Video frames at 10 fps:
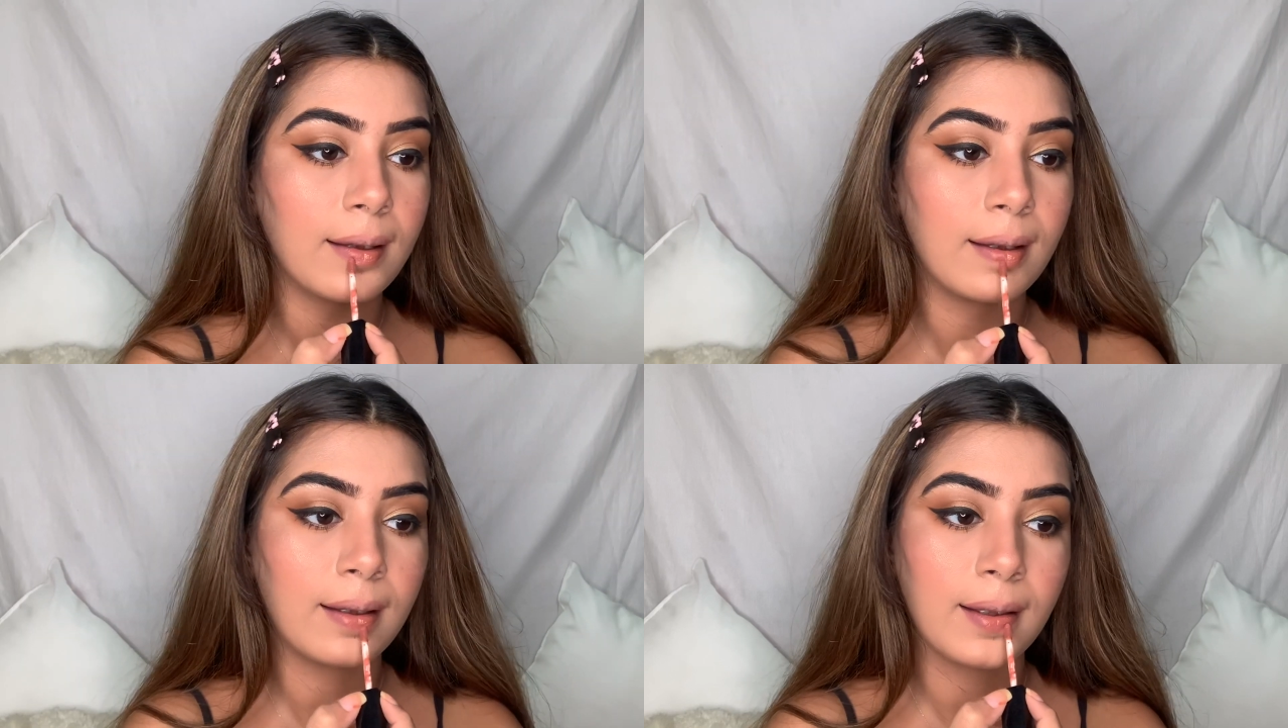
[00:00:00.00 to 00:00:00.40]

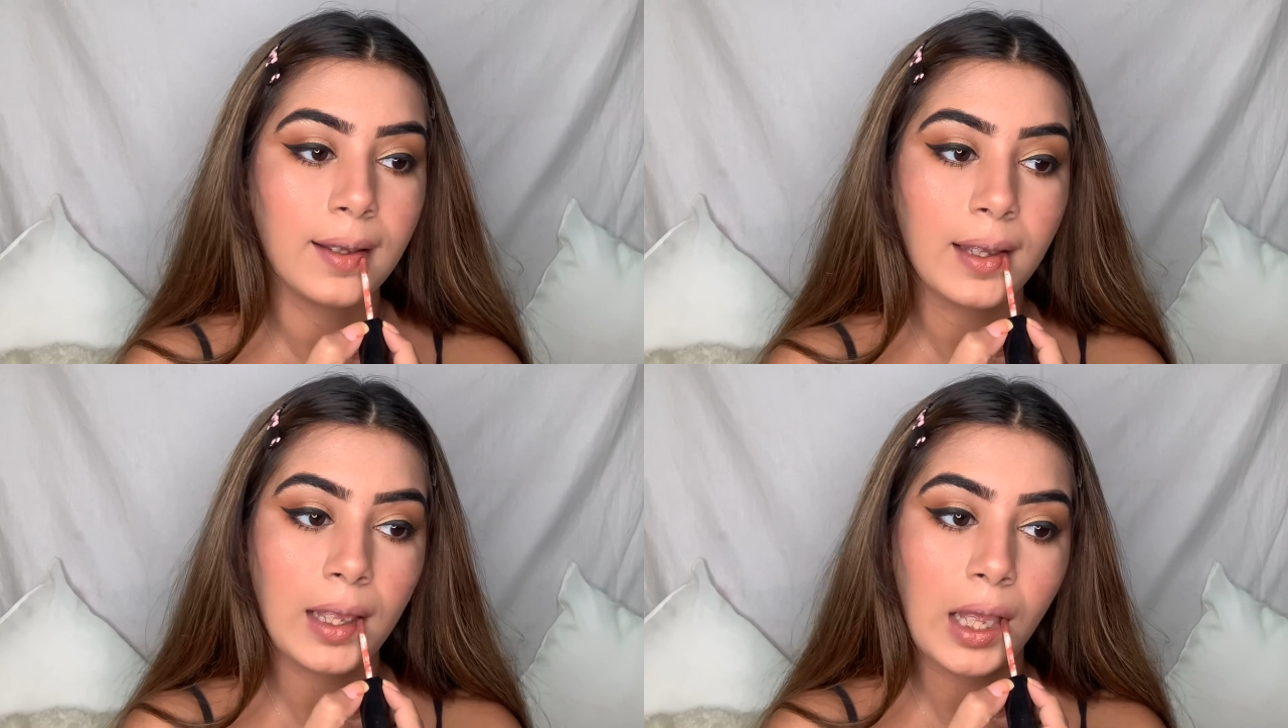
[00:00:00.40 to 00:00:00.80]
This is
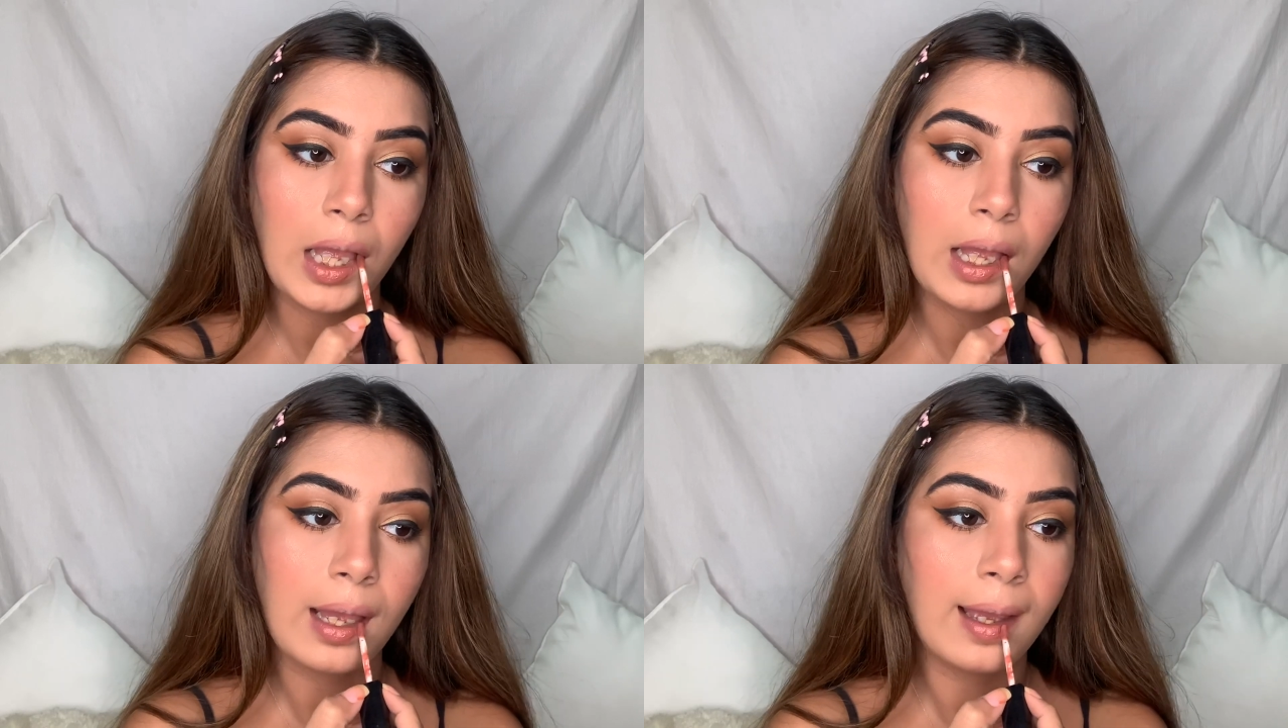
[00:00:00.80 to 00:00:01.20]
a
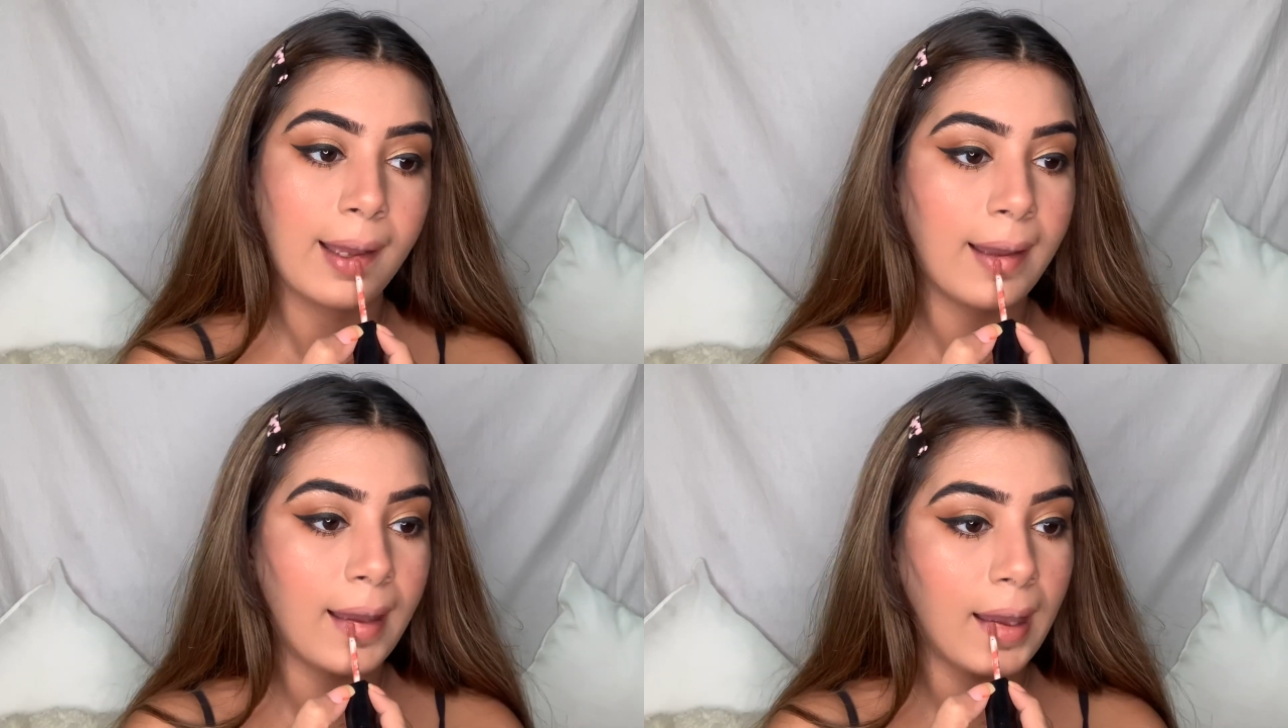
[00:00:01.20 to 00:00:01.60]
beautiful
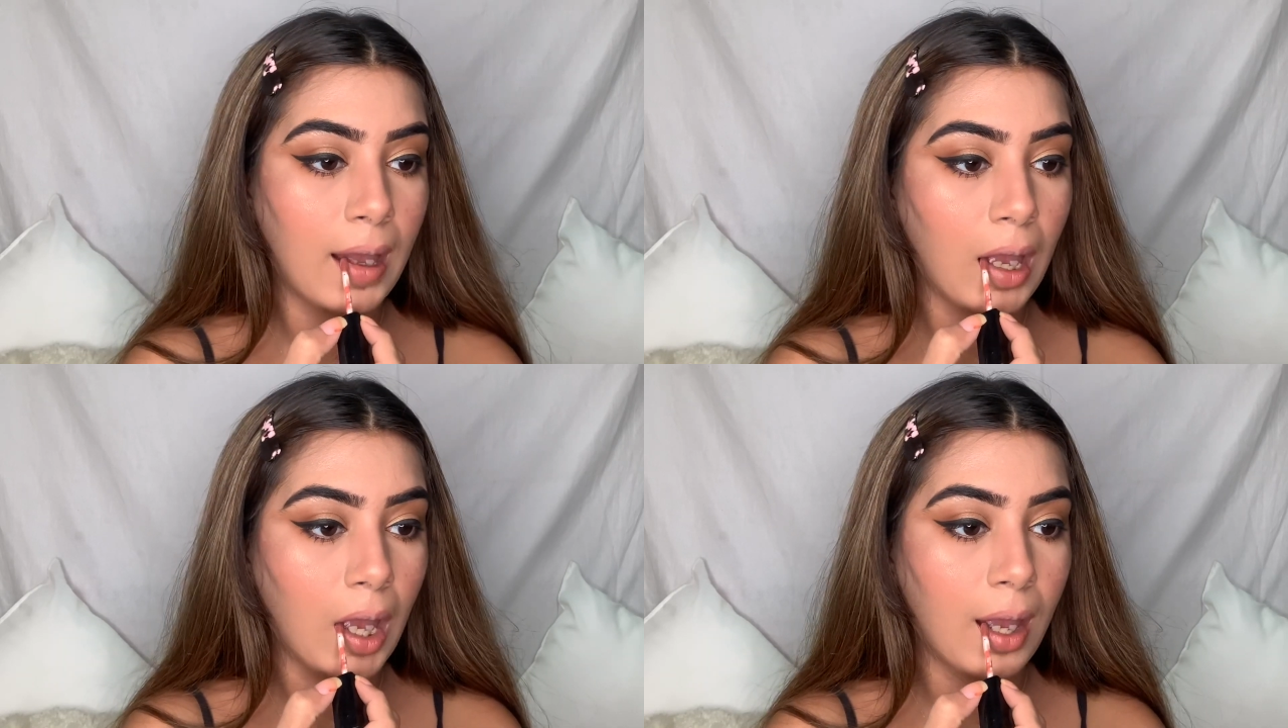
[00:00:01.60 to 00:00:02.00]
nude
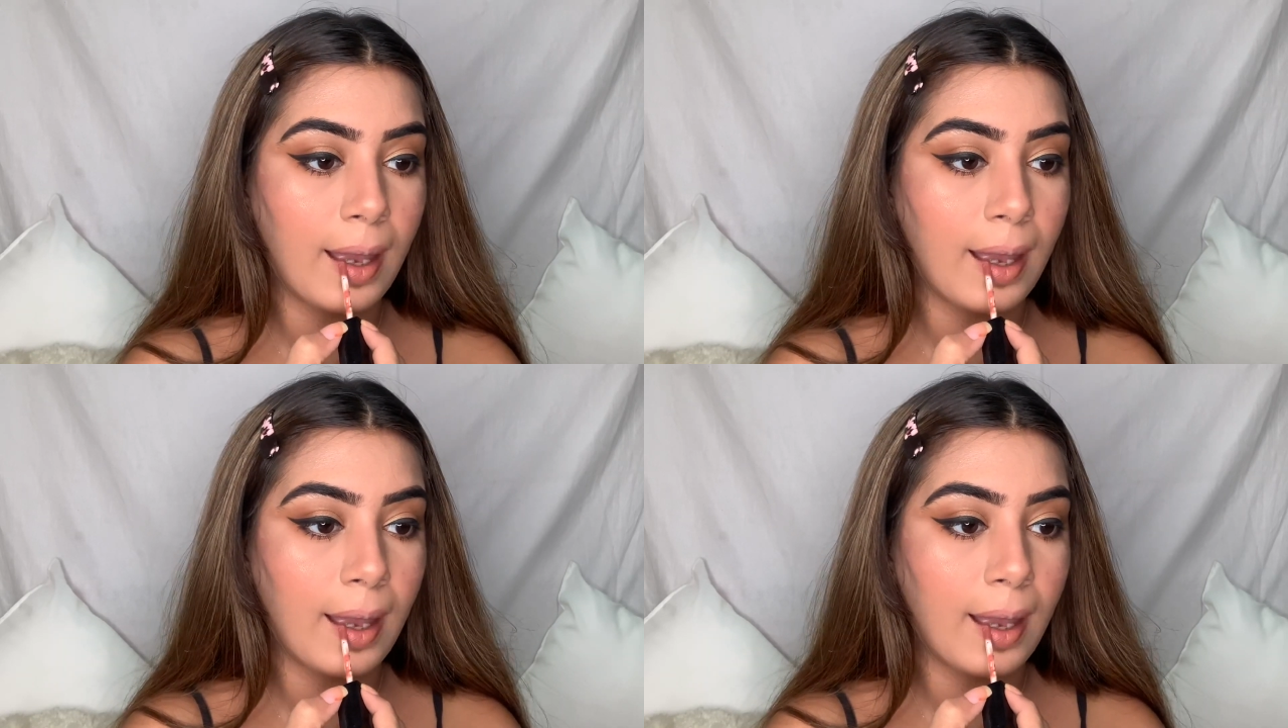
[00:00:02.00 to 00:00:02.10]
shade.